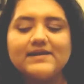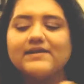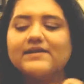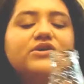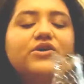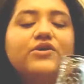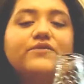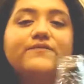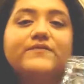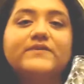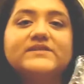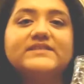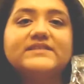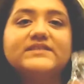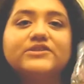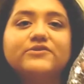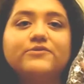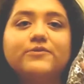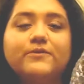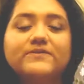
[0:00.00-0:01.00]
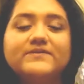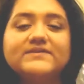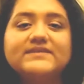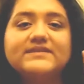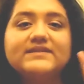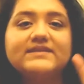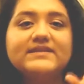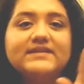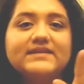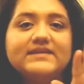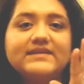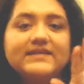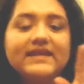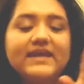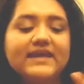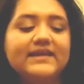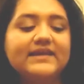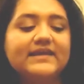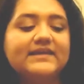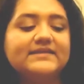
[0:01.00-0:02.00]
So the first thing you're going to need
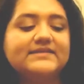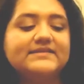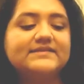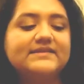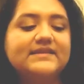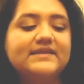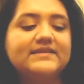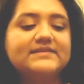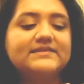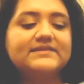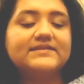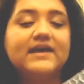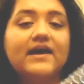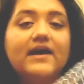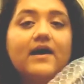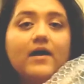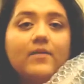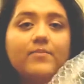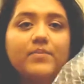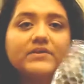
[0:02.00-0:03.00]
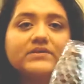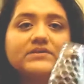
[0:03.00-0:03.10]
is this cup.